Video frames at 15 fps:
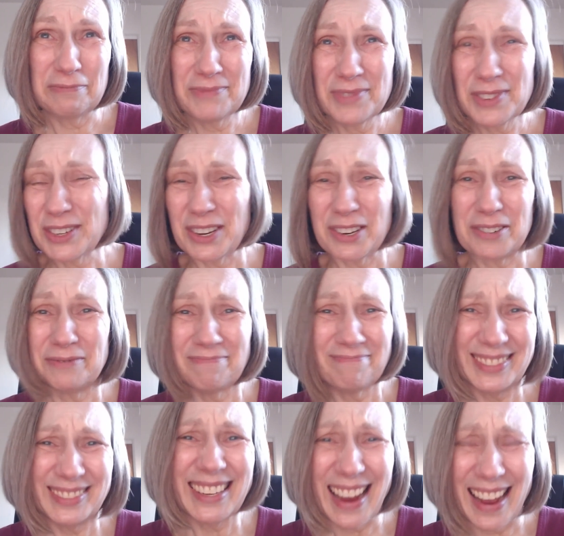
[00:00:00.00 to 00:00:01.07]
So
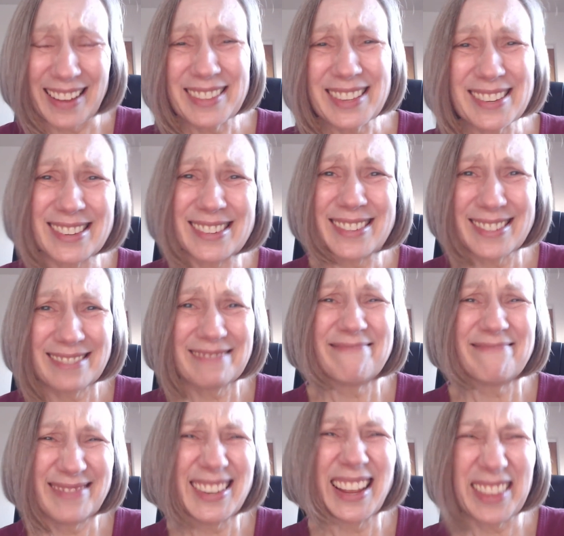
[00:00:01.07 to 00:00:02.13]
yeah, this is
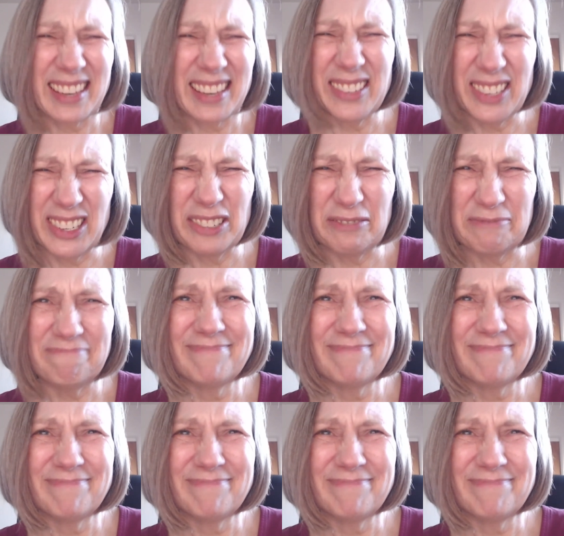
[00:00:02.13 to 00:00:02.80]
nothing new.